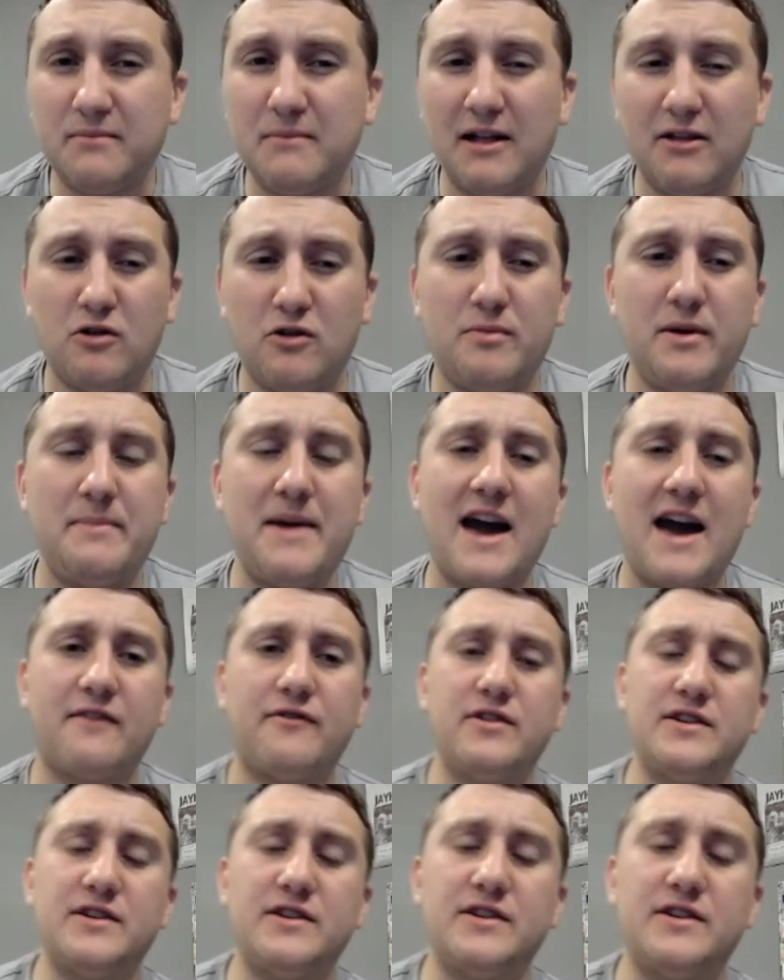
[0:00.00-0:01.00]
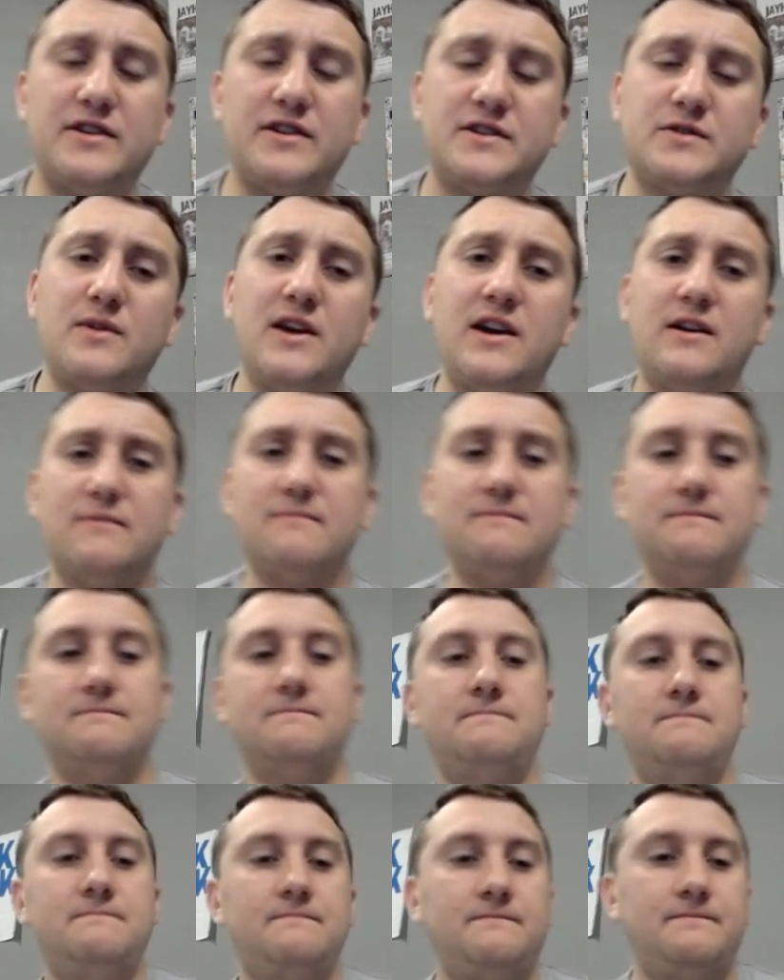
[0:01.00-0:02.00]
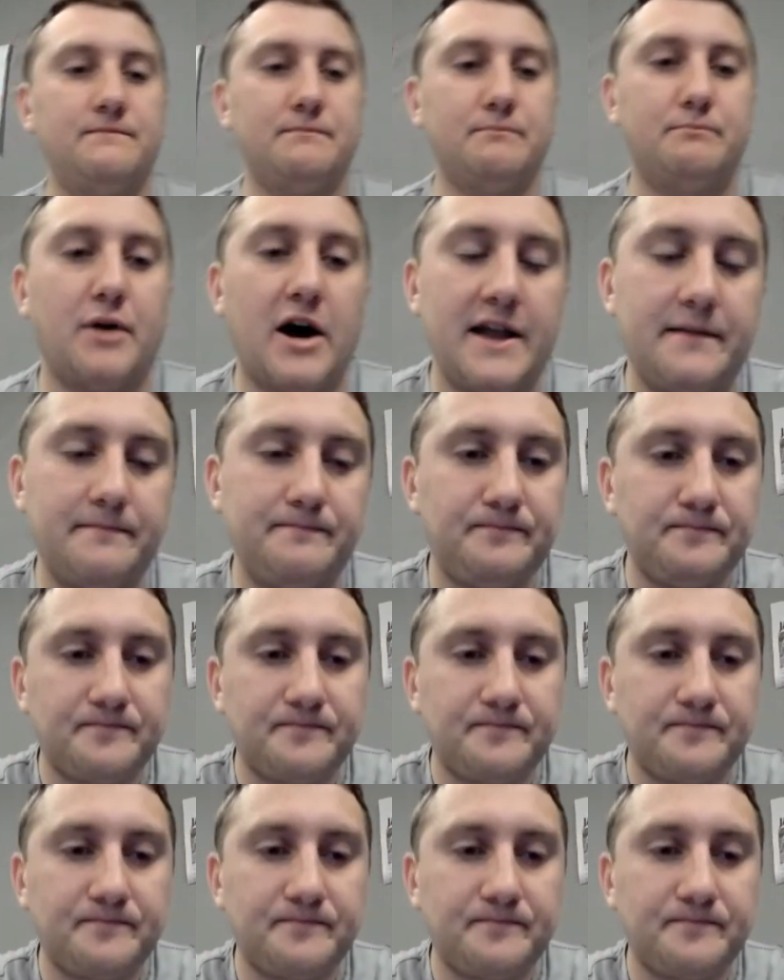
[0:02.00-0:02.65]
I think Melo will be back for this week, but